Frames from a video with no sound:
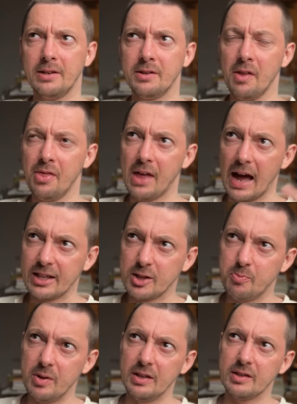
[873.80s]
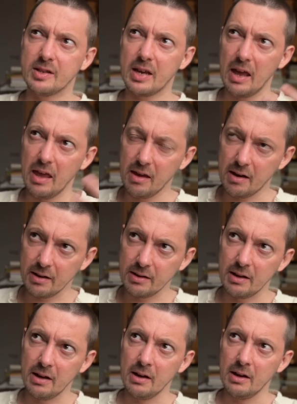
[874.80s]
that's been
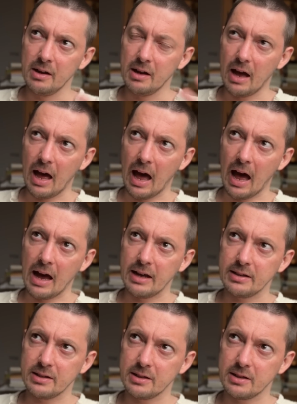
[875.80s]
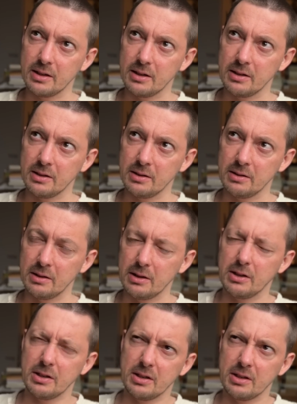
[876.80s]
taken as
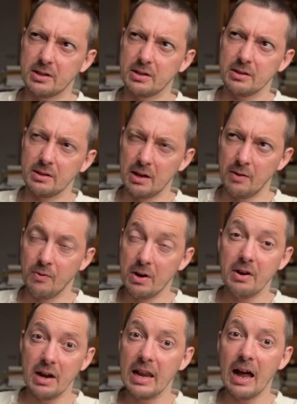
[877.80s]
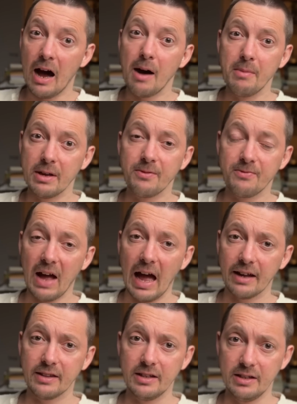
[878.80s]
a very alarming
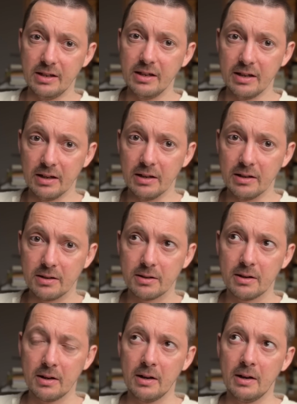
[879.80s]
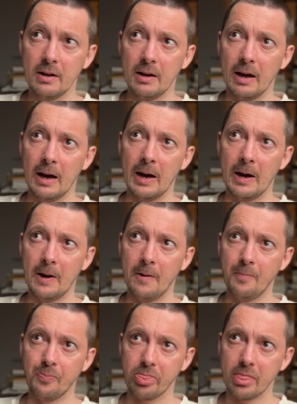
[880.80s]
fact indeed.
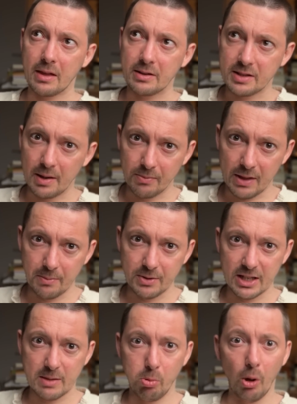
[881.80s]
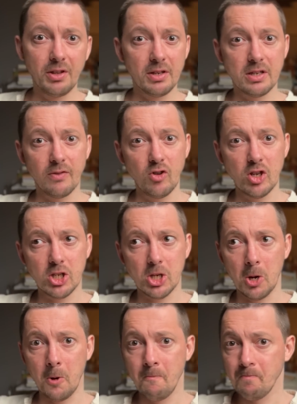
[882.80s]
Sometimes exploitatively
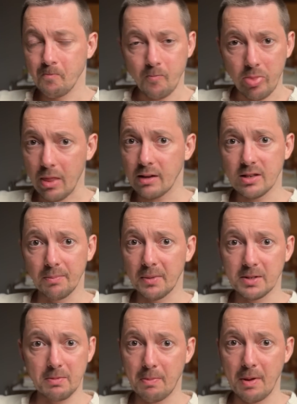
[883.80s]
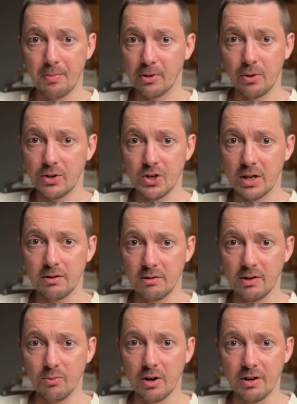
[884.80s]
so, and sometimes by people who are
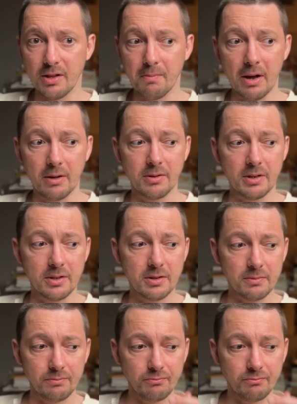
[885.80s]
genuinely worried about this.